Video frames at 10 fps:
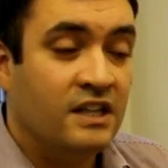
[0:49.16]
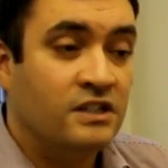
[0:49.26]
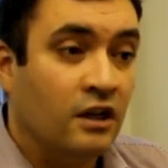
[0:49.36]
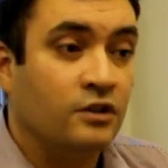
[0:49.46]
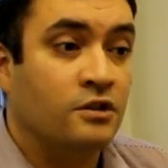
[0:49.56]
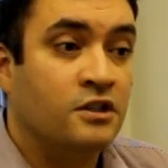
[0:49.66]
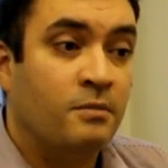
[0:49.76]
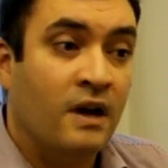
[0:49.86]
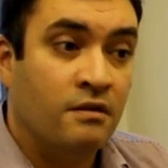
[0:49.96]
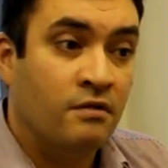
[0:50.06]
it's not just
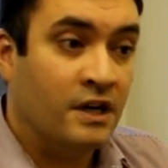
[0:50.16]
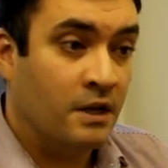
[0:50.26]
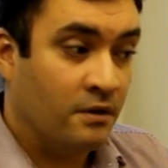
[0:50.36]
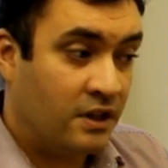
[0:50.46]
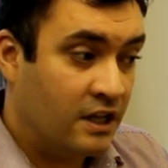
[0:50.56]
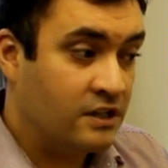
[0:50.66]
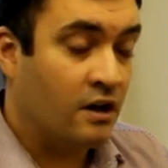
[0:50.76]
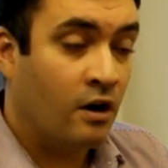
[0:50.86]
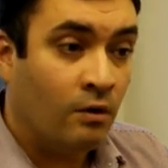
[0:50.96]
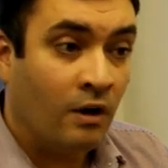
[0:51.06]
about the radio, I think it's
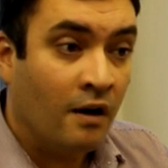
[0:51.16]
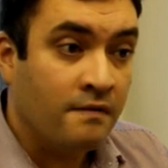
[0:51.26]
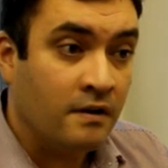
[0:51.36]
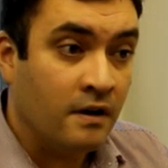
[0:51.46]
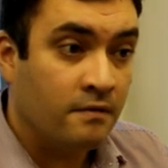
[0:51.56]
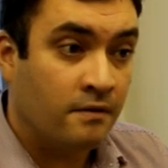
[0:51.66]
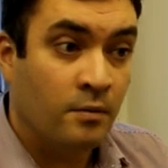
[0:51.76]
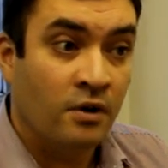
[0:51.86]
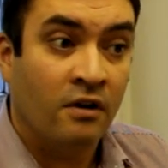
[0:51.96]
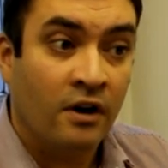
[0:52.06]
the whole offer
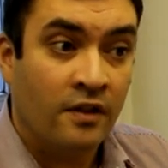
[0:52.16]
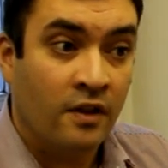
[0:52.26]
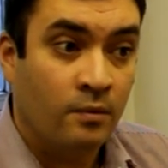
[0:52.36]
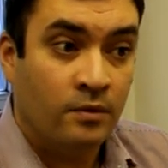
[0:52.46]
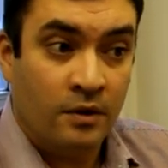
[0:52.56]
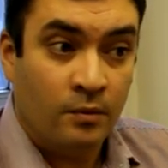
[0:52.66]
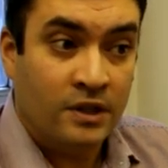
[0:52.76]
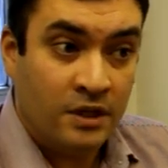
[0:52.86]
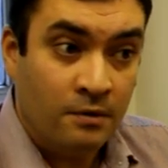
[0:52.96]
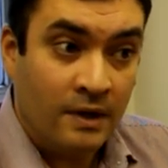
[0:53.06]
from Orion that, that
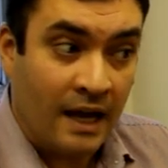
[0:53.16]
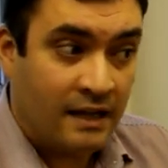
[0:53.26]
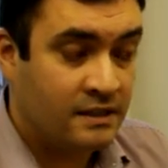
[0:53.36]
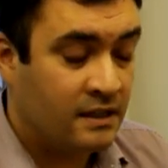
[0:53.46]
we do get,